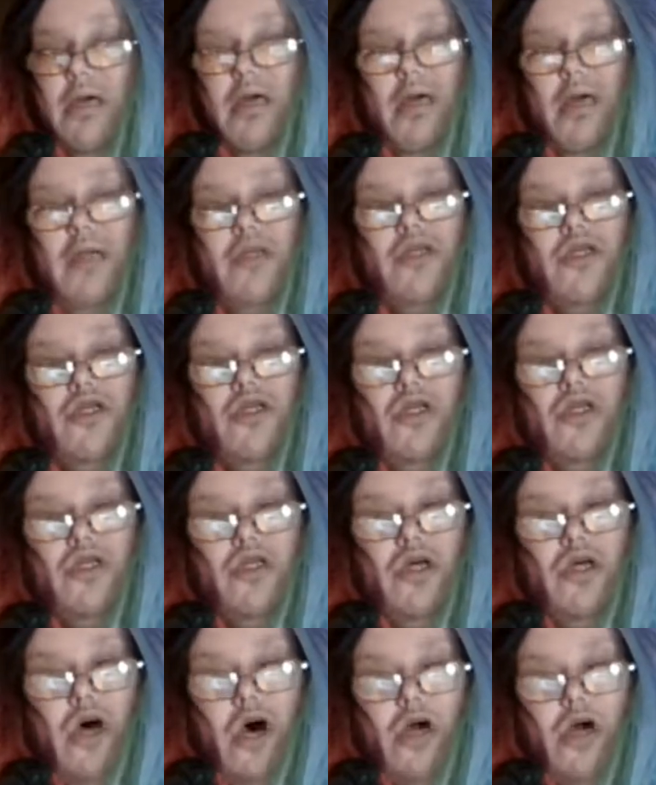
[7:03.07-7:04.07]
It
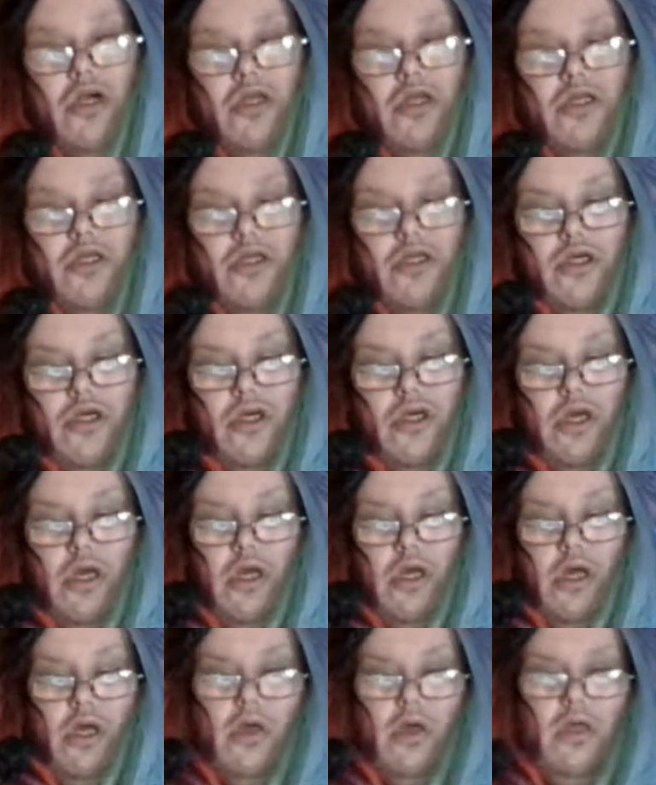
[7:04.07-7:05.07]
sucked.
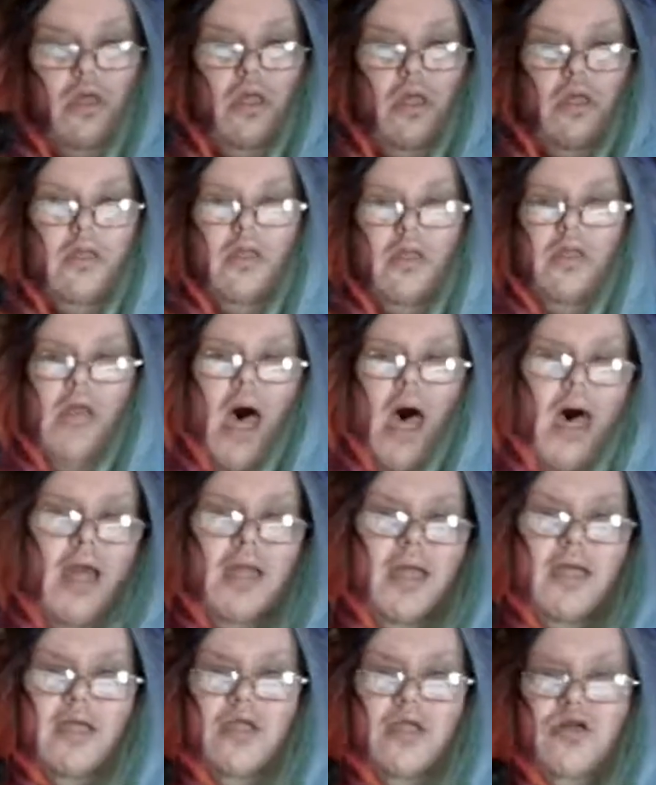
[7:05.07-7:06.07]

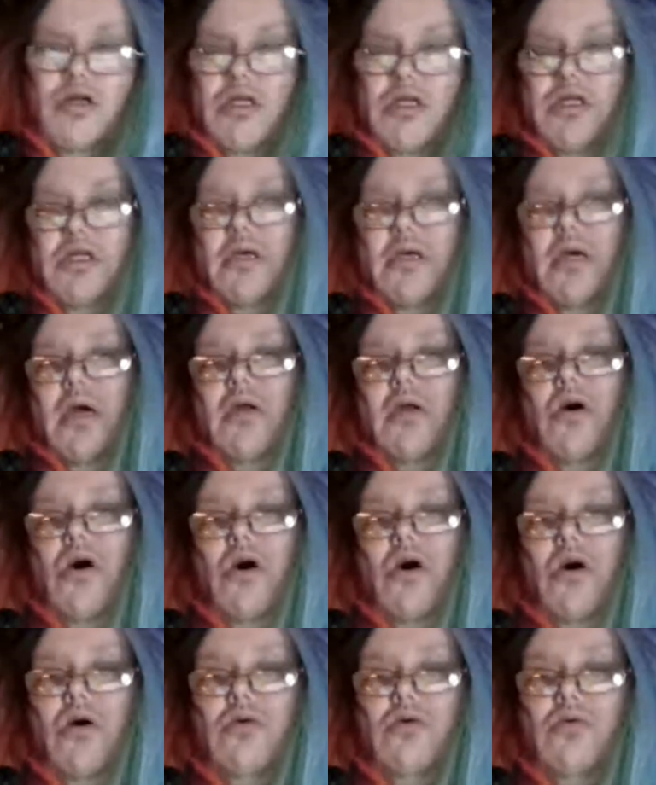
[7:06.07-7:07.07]
Not interesting at
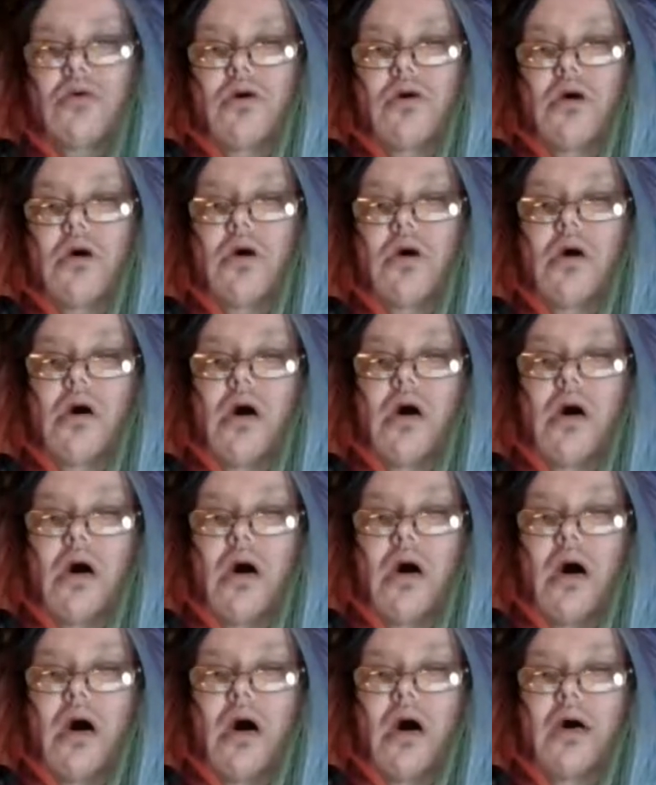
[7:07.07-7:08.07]
all.
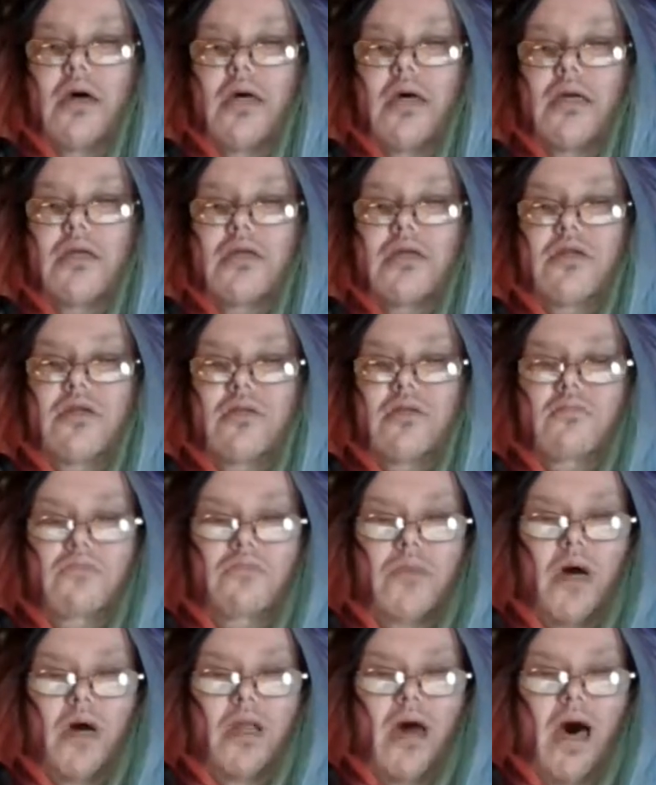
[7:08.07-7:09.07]
Uh,
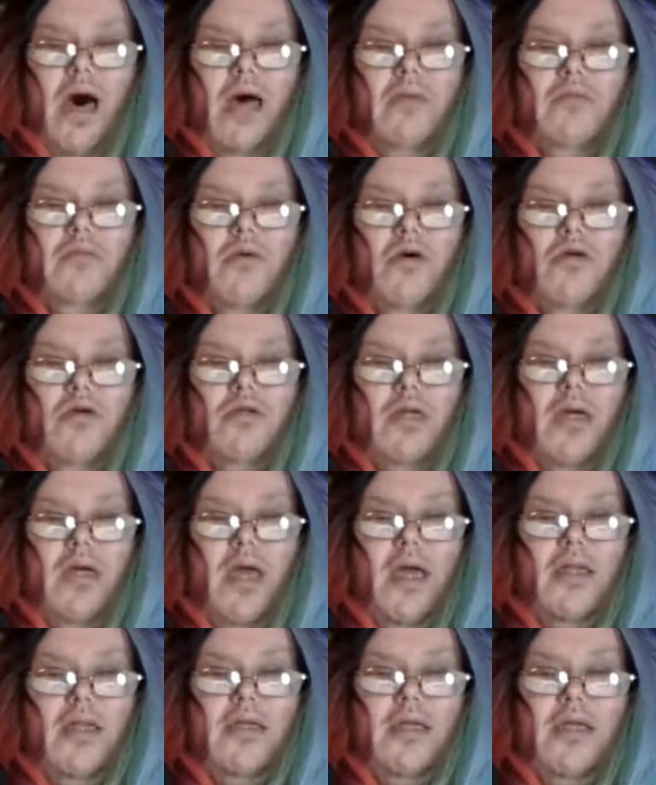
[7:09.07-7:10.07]
but I'm going
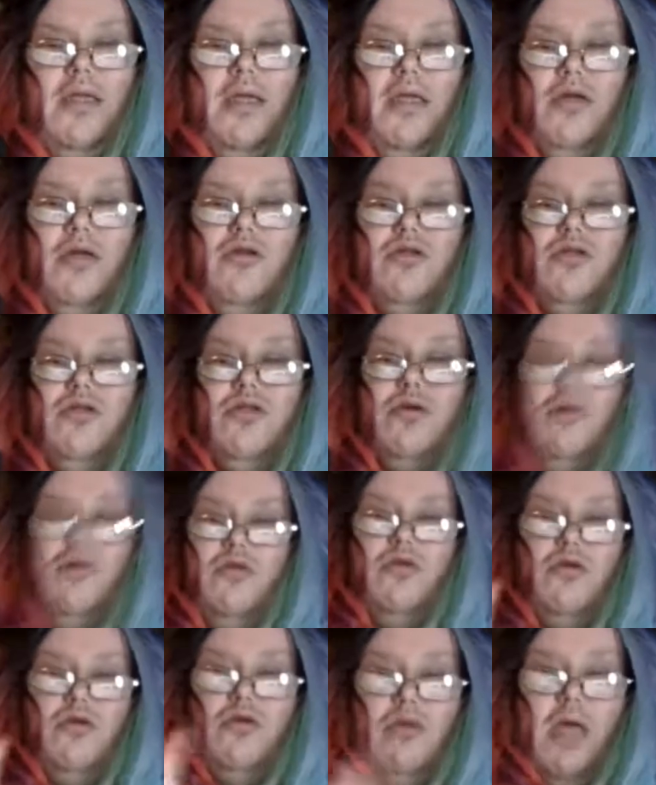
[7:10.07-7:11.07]
to end it here. So
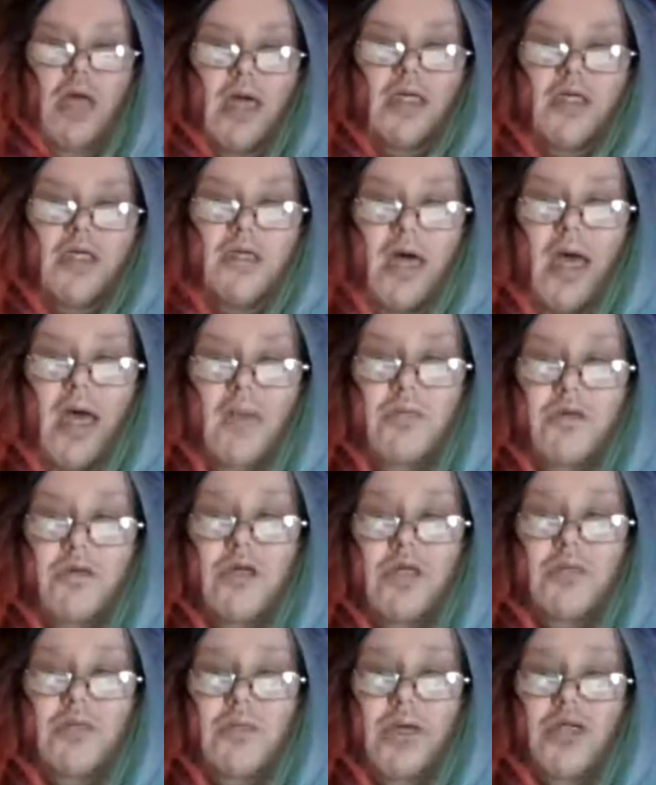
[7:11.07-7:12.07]
until next time,
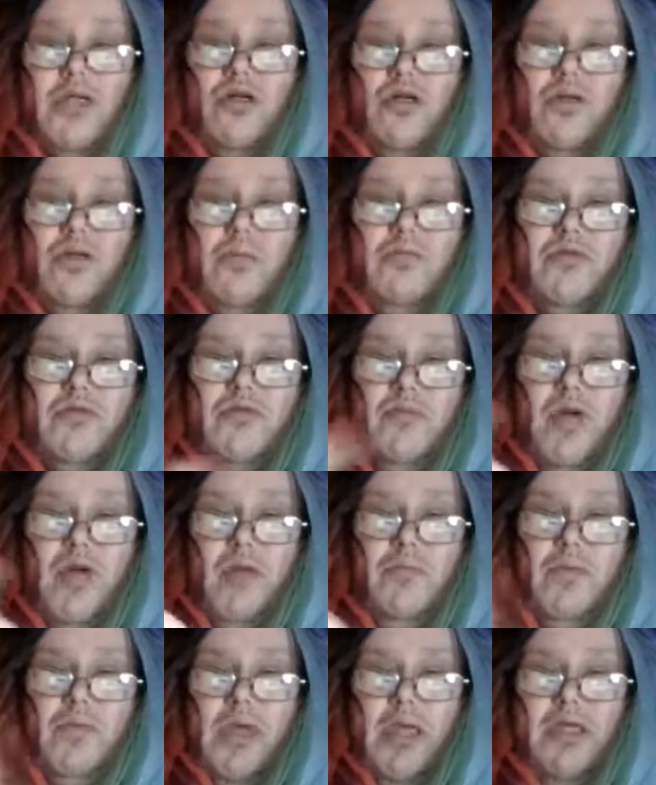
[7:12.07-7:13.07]
please make sure you
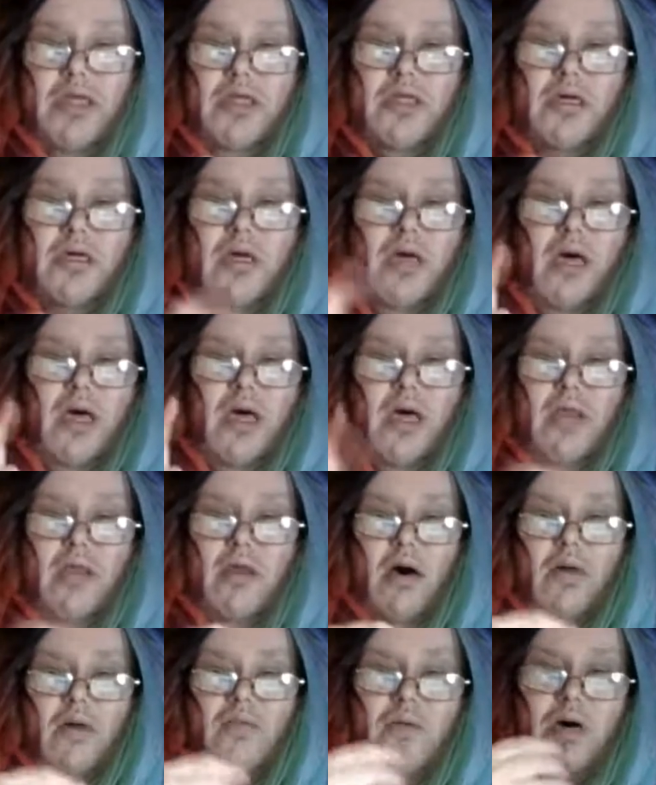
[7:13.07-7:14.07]
spread peace and
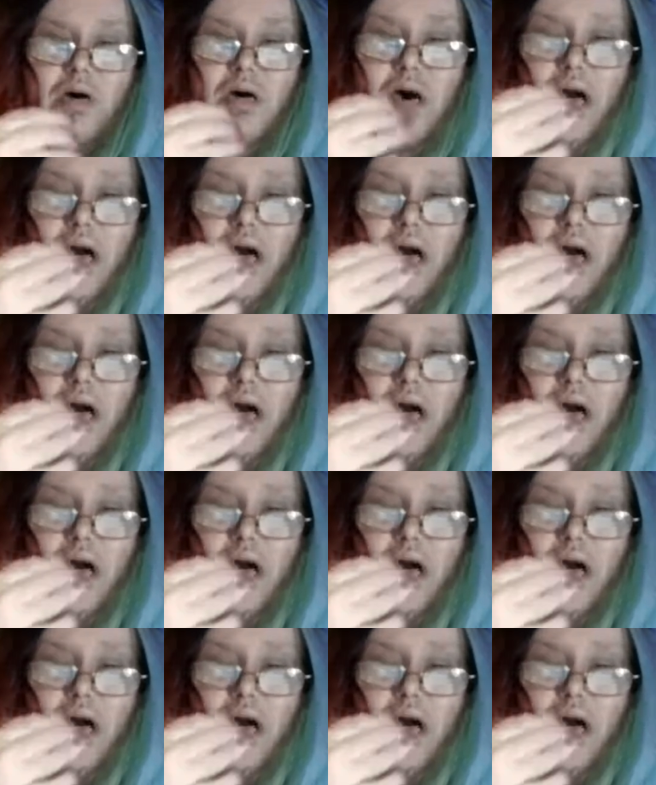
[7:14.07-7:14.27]
love.